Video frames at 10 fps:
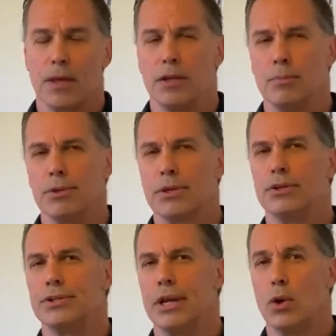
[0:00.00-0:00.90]
you must
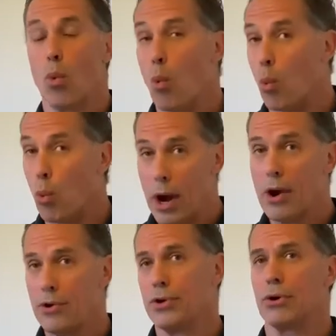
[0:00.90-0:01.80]
understand
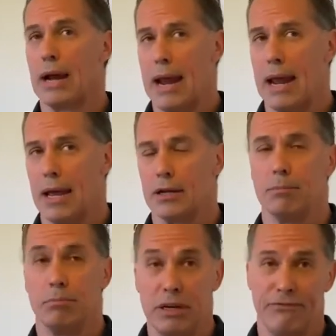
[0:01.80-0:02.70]
where you're
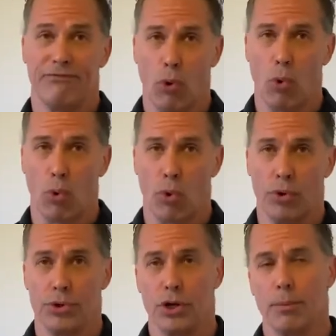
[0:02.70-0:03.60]
at
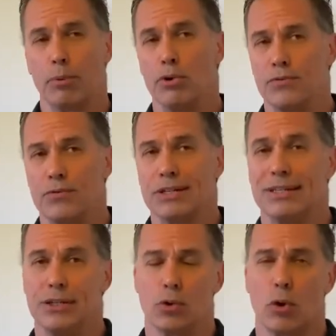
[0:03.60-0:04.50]
before you approach
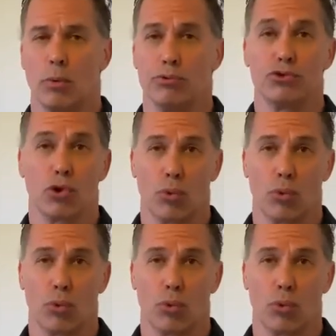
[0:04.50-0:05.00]
fixing these hormones